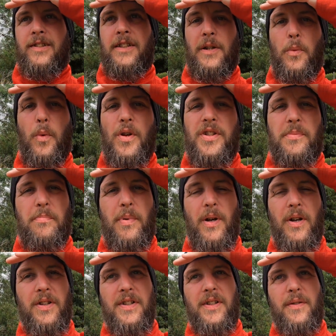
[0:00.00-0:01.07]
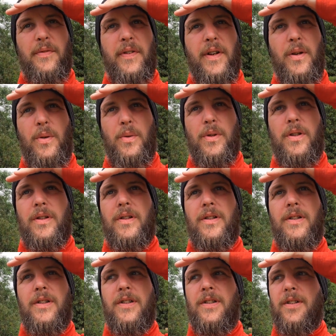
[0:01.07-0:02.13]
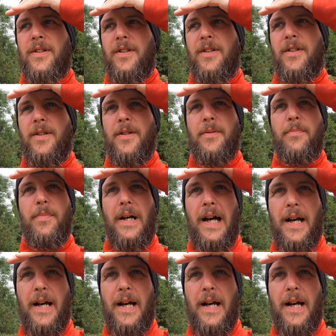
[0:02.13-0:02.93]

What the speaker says: There was some birds in the field, but